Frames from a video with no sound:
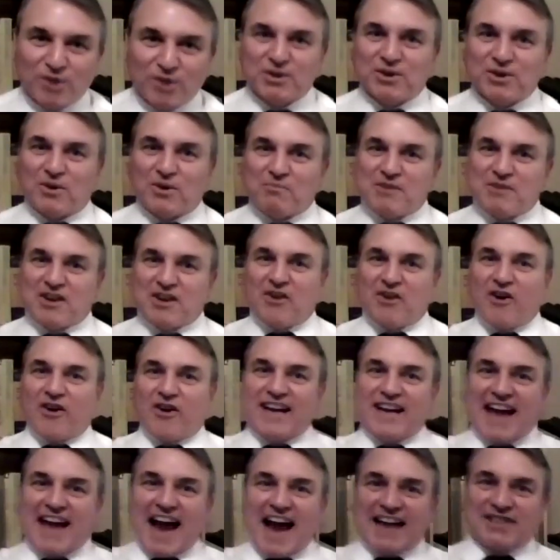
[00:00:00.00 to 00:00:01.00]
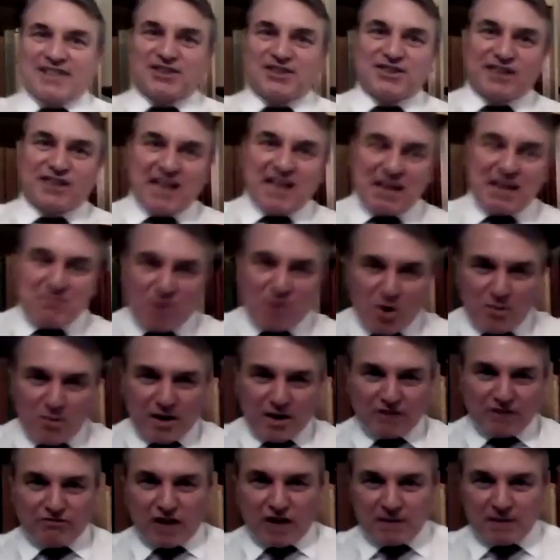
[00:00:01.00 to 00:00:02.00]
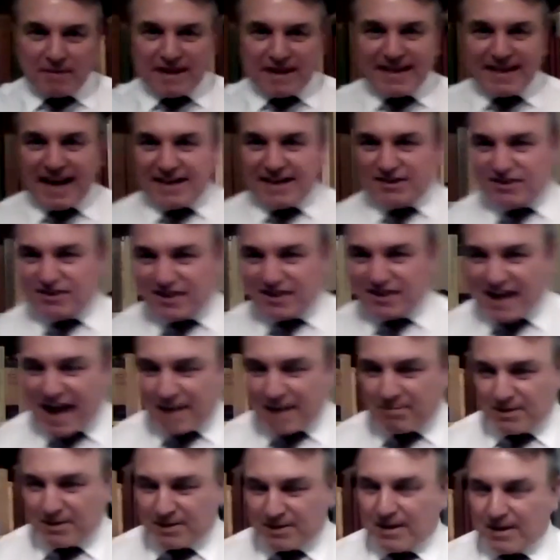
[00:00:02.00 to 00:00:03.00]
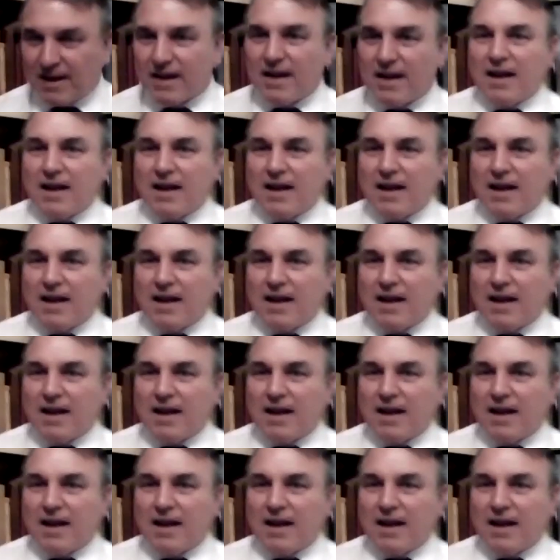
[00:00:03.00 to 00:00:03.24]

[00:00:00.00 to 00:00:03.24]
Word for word: We're not relying on the accident anymore. We're trying to make the accident happen.